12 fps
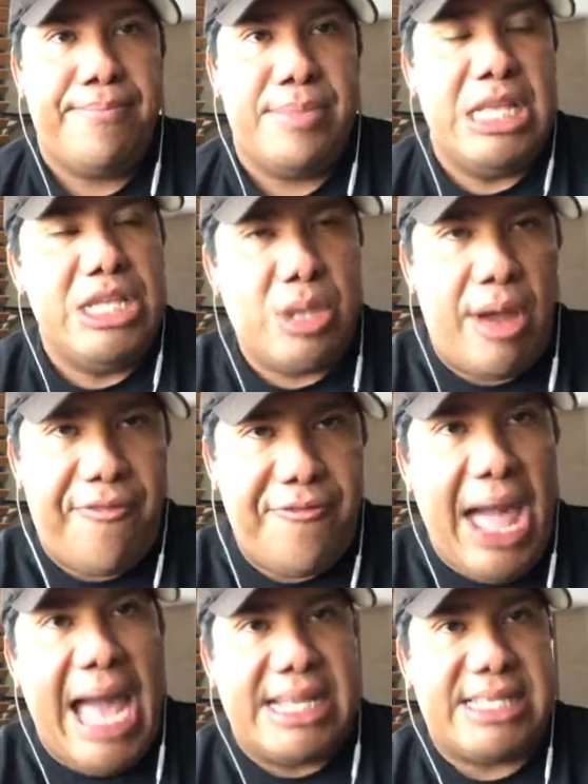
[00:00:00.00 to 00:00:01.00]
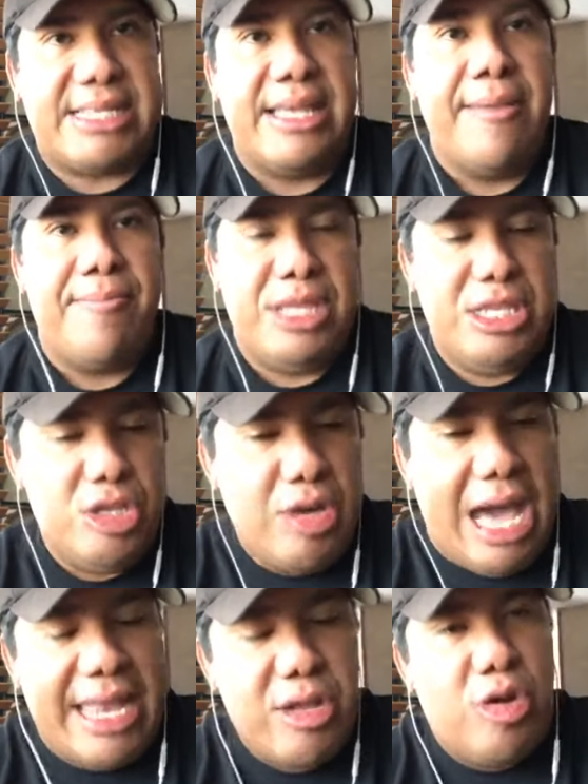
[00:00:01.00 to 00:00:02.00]
These are facts. You
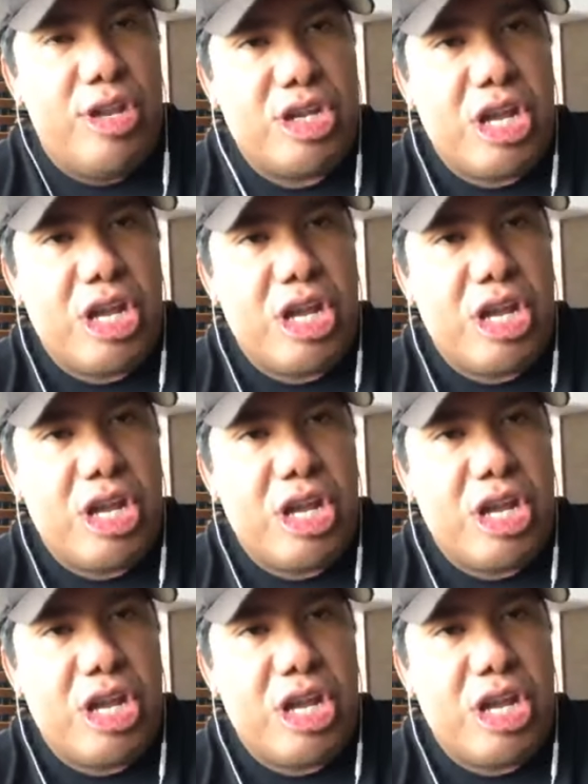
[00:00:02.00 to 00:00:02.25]
got to go to your